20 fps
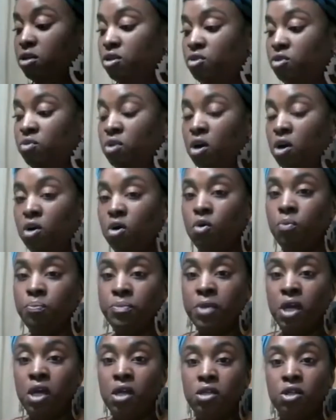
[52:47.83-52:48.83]
you
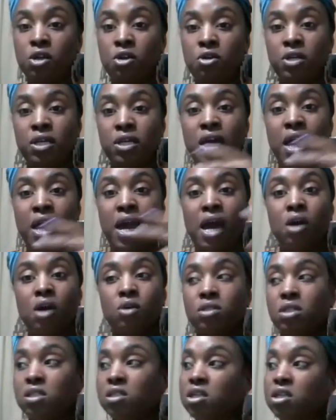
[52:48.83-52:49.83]
know, learning how
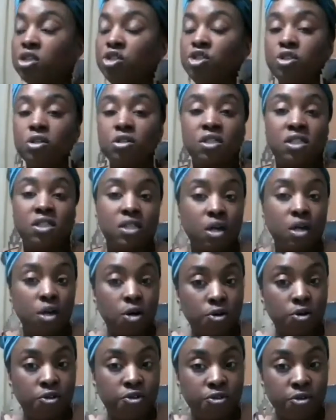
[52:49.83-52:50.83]
to touch
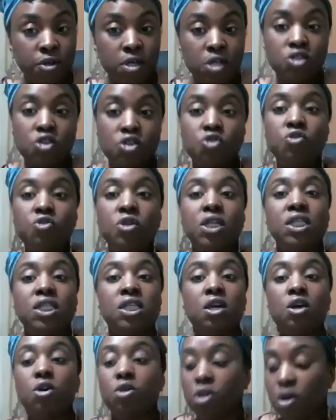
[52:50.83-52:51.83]
yourself so you can
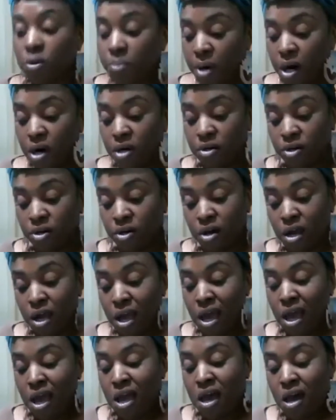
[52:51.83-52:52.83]
tell your partner.
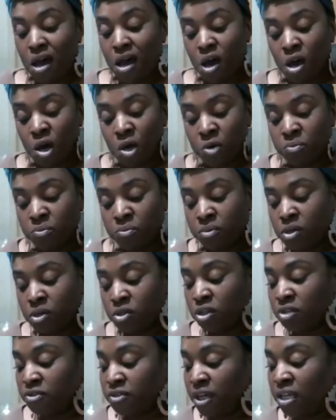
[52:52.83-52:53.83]
Um,
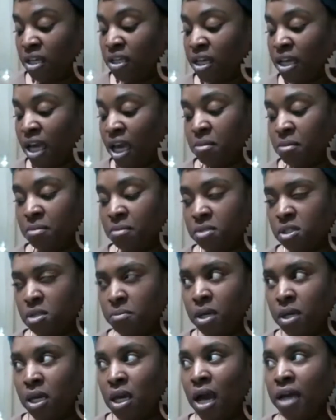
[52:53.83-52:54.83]
the thing that came up to
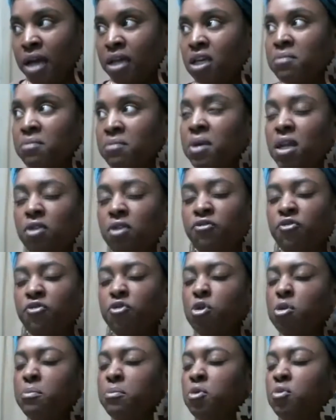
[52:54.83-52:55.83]
me, I keep getting
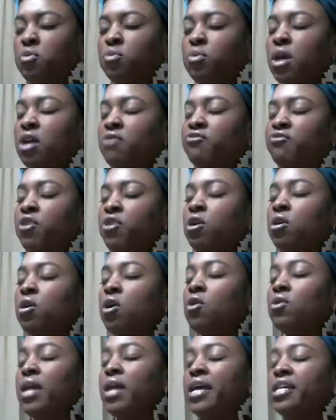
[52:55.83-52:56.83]
full moon in
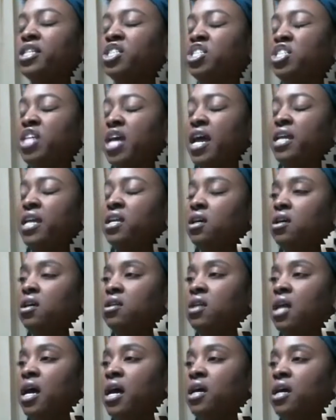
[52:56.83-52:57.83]
Virgo, like
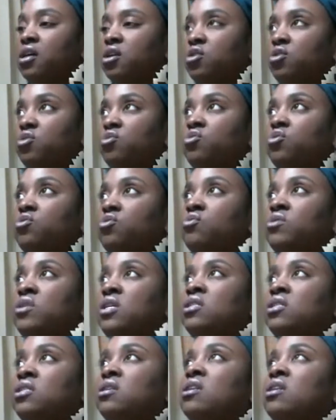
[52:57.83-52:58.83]
shedding, like you
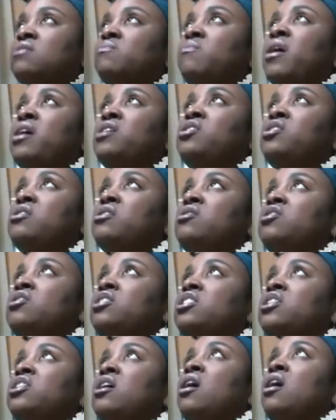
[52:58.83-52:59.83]
using sex magic to
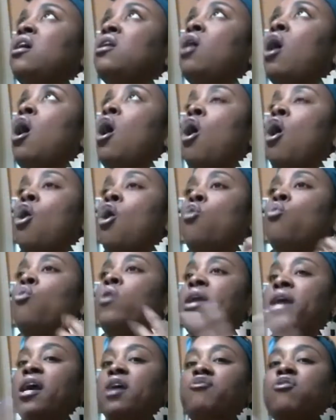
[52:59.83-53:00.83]
shed
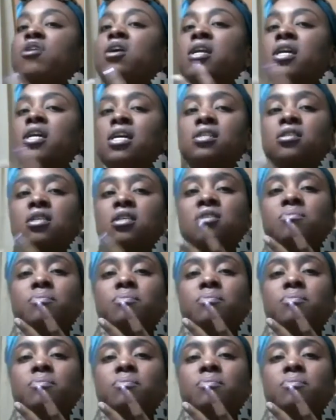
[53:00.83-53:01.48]
whatever it is that's